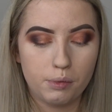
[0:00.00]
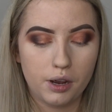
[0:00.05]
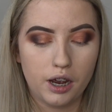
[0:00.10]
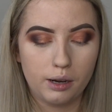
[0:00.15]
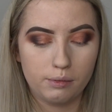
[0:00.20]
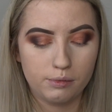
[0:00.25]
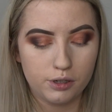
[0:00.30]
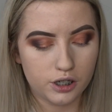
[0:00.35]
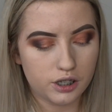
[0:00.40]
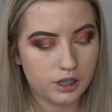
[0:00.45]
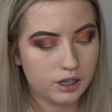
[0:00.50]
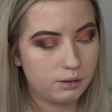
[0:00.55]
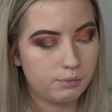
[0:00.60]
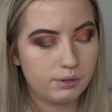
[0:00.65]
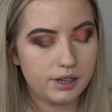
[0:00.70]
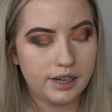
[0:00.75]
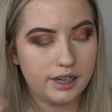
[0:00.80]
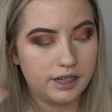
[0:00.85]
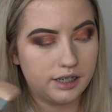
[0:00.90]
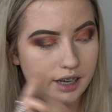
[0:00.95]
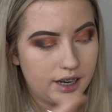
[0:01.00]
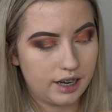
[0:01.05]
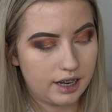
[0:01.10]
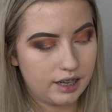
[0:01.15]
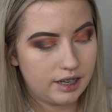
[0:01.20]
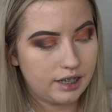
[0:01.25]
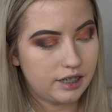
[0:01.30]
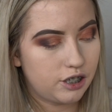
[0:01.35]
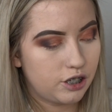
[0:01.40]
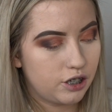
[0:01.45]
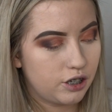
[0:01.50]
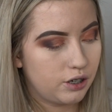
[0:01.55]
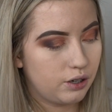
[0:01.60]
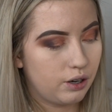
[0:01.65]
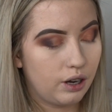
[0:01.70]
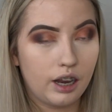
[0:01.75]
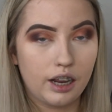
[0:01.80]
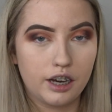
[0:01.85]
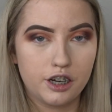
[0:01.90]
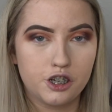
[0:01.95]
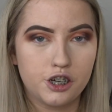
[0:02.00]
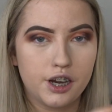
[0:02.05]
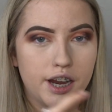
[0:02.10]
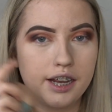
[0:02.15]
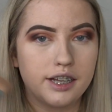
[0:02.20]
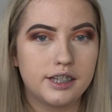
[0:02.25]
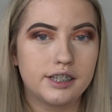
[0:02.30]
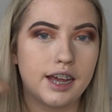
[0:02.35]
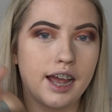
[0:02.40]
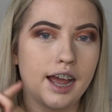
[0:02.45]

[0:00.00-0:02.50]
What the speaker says: but I'm just going to be taking these two light shades